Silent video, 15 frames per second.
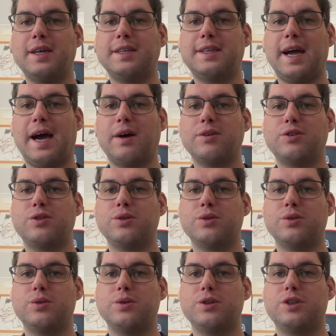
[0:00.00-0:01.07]
down
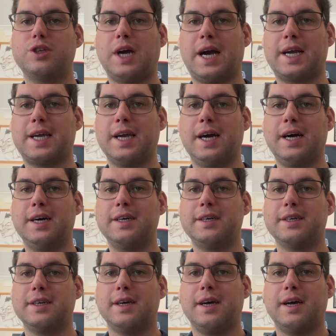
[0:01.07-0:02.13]
to Xhaka
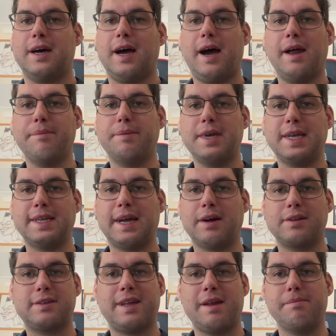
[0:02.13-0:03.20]
and being down
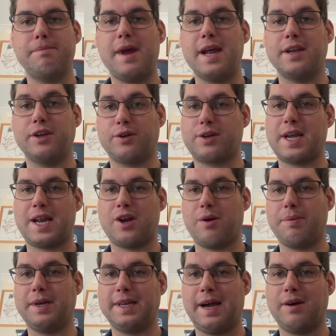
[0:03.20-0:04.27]
to 10 men. You cannot
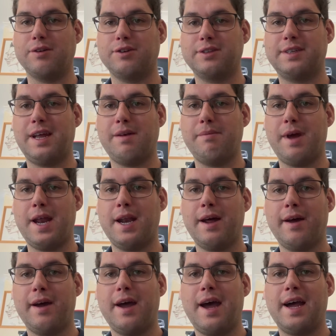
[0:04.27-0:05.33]
be down to 10 men
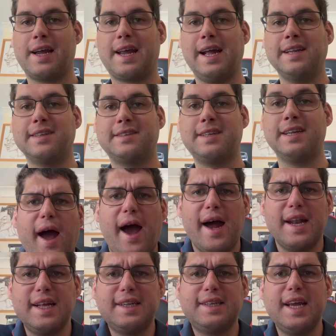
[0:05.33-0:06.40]
against City.
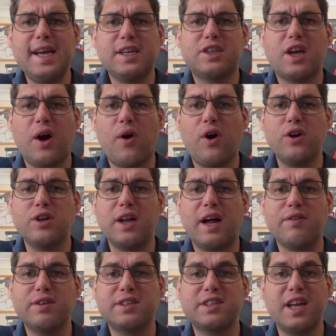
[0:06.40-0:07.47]
And he did go on
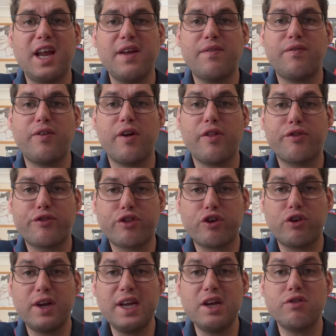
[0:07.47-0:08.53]
and receive
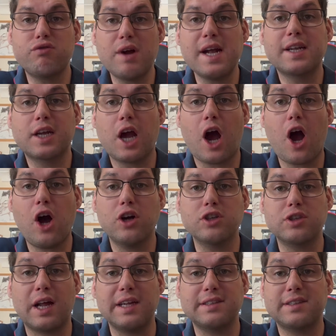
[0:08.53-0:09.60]
3 red
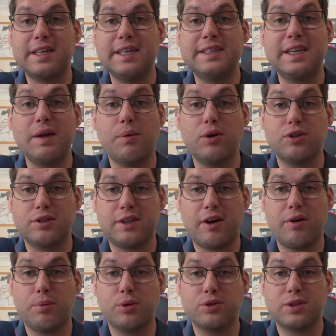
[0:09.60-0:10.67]
cards that season. It was a
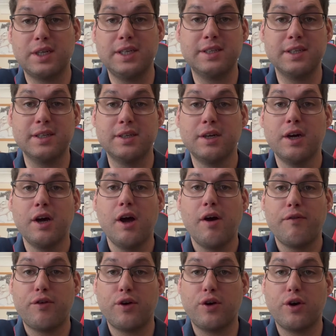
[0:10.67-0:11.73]
terrible season
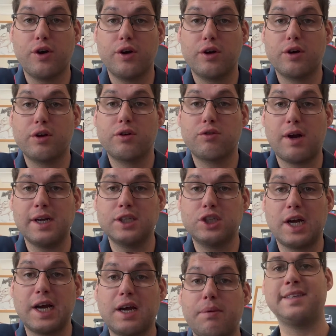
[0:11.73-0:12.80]
for Granit
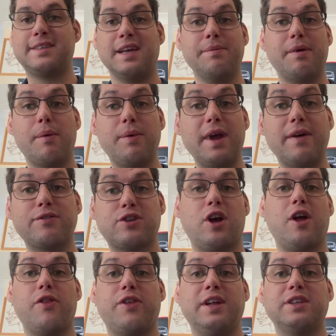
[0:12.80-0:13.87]
Xhaka, but we have
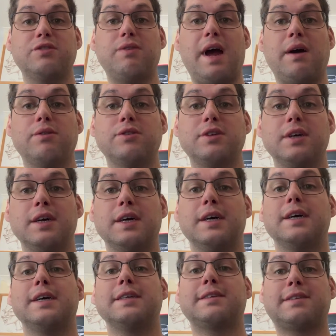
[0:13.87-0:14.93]
turned things around
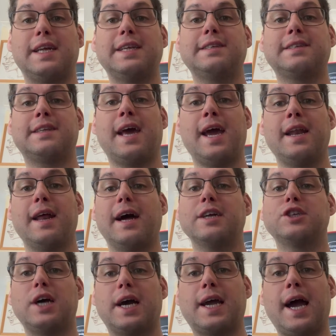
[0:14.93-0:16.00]
since then, and
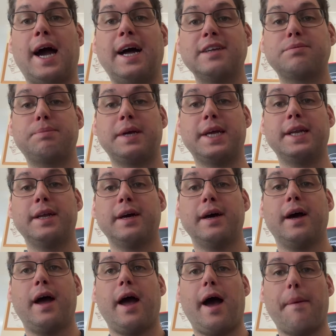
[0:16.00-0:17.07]
Xhaka has been
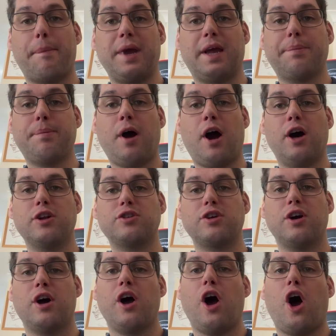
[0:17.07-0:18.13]
a big part
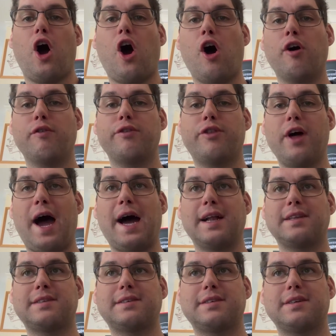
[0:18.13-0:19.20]
of
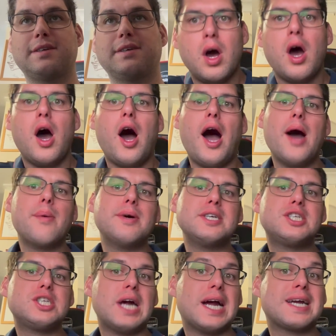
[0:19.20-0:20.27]
that. I
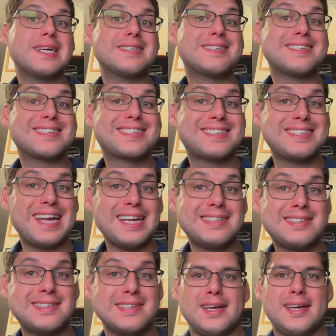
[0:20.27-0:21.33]
wish Xhaka
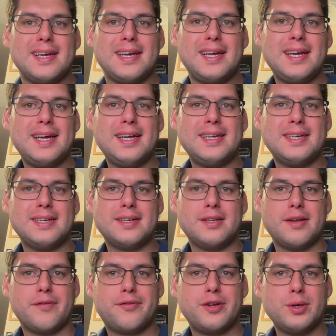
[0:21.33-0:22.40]
success in
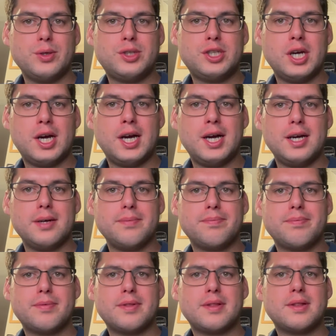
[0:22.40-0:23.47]
the future.
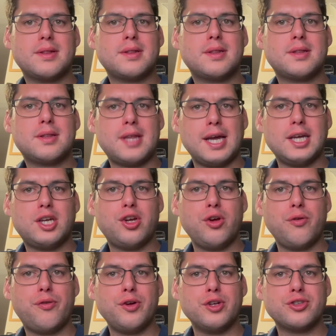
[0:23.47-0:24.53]
Thank you
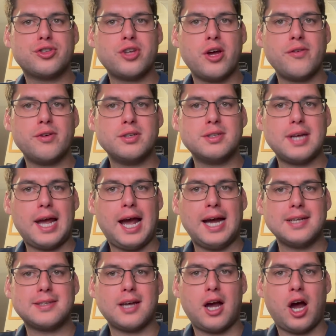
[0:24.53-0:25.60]
for your servant
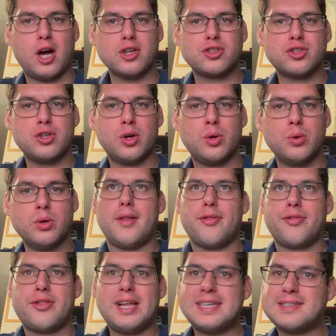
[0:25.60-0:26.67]
at Arsenal.
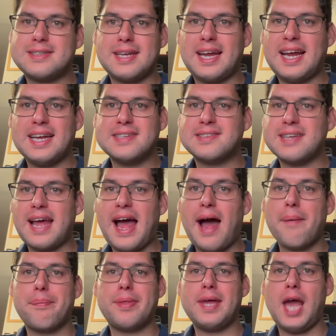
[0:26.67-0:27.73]
This is
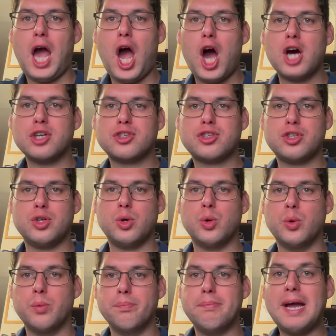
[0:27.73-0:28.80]
Up the
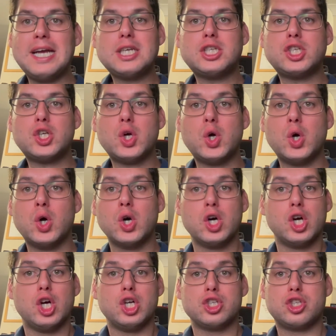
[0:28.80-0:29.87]
Arsenal. Make sure
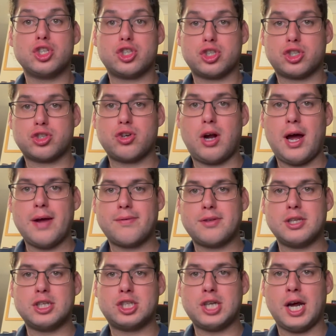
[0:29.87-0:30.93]
to subscribe to
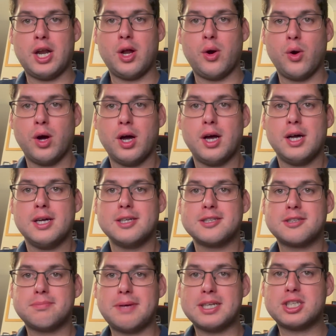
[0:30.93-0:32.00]
the channel,
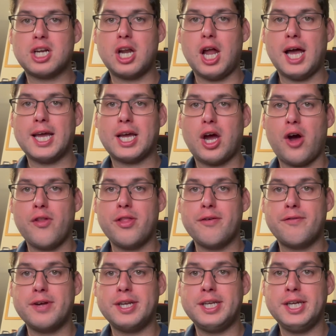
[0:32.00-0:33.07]
smash a like on the
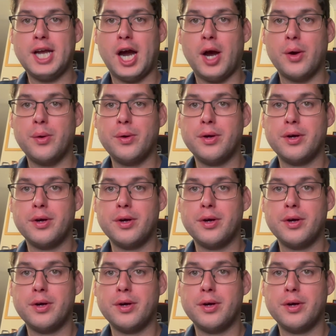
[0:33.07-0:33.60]
video,